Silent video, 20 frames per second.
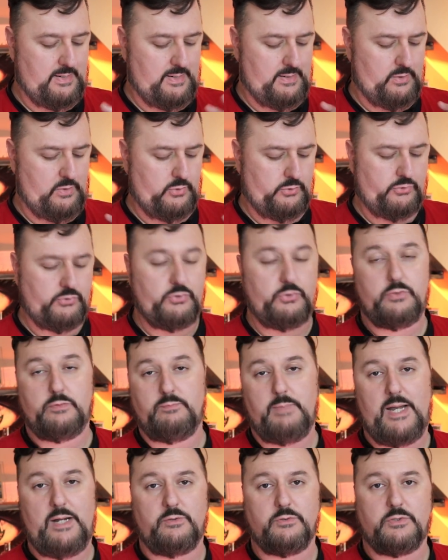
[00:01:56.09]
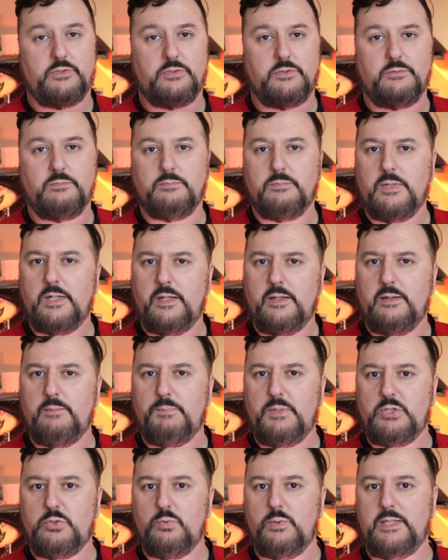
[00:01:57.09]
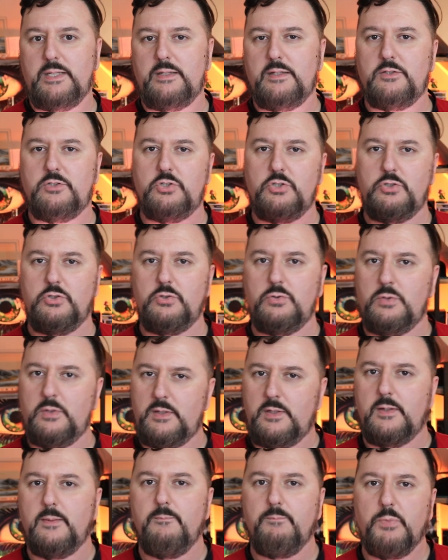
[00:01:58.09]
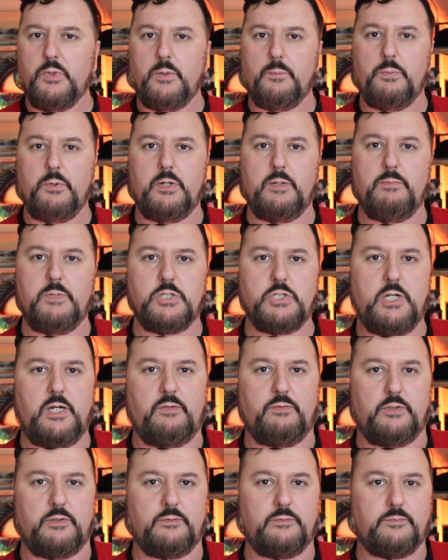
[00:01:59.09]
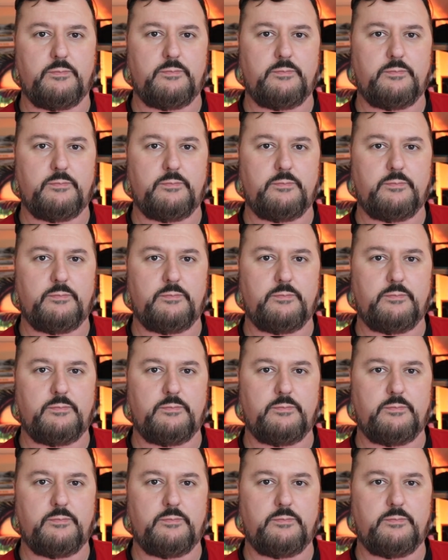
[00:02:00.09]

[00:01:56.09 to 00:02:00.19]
I also use mounts I think between the two, you're pretty much covered.